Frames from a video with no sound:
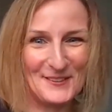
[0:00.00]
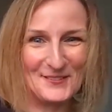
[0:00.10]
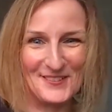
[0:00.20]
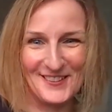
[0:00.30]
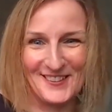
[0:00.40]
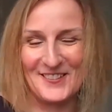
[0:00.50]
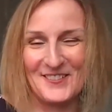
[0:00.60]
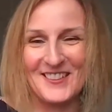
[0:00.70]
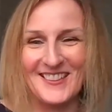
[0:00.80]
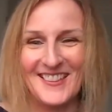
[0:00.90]
best one
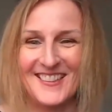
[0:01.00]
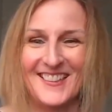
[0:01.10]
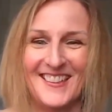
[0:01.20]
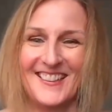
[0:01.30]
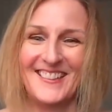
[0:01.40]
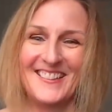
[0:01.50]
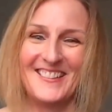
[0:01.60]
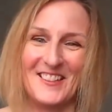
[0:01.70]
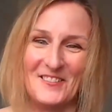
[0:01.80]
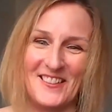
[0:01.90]

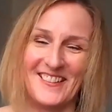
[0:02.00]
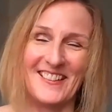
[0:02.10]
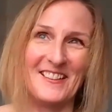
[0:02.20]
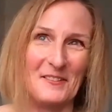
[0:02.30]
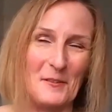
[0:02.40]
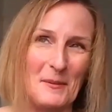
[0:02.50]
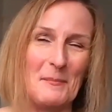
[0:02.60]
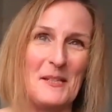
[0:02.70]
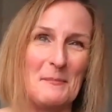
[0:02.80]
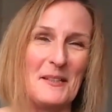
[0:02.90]
to go into that. There will be
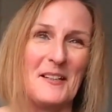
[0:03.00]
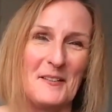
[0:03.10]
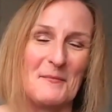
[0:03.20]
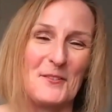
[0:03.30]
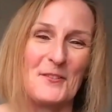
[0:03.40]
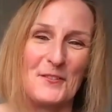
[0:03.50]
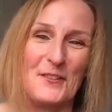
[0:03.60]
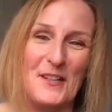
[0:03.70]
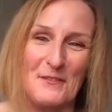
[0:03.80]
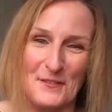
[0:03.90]
people at Armstrong
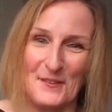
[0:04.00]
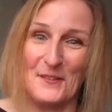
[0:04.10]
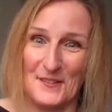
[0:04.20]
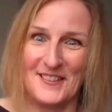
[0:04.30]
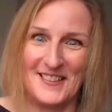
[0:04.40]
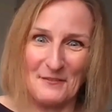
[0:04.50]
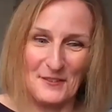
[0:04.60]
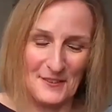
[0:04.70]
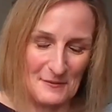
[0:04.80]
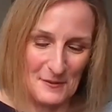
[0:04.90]
Craven that
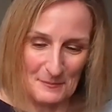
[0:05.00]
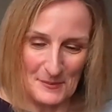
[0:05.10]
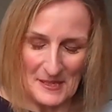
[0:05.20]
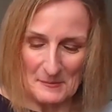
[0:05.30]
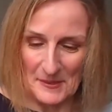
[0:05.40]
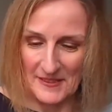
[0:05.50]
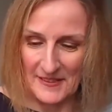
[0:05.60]
definitely would be, but